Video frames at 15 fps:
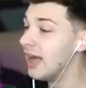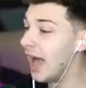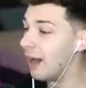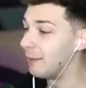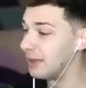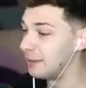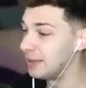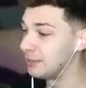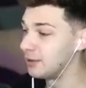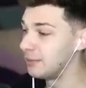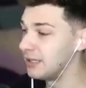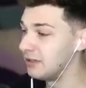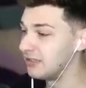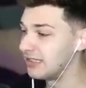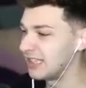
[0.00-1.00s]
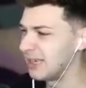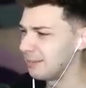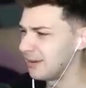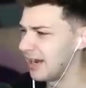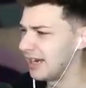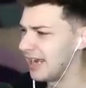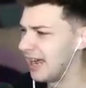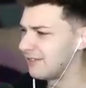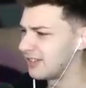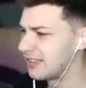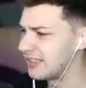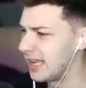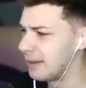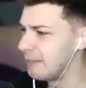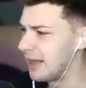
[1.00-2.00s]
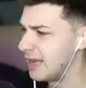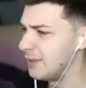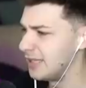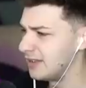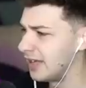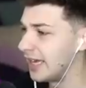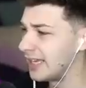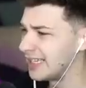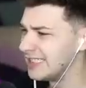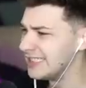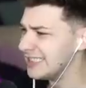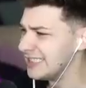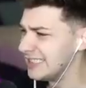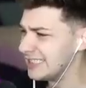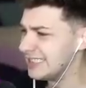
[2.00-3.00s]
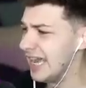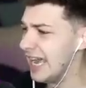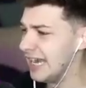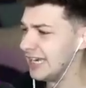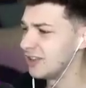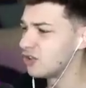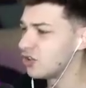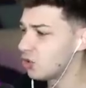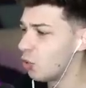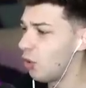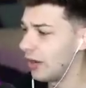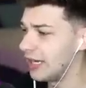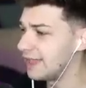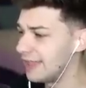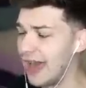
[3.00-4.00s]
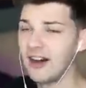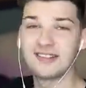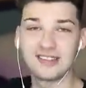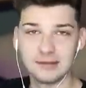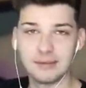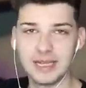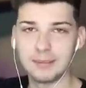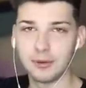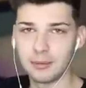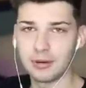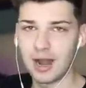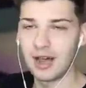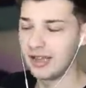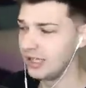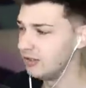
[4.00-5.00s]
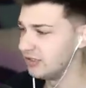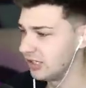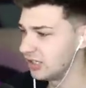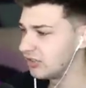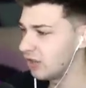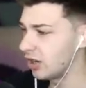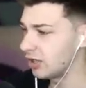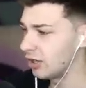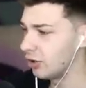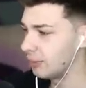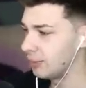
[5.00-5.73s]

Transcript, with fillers: how many people have been using it, but I'd have to say maybe like 10, 20,000 people probably using star code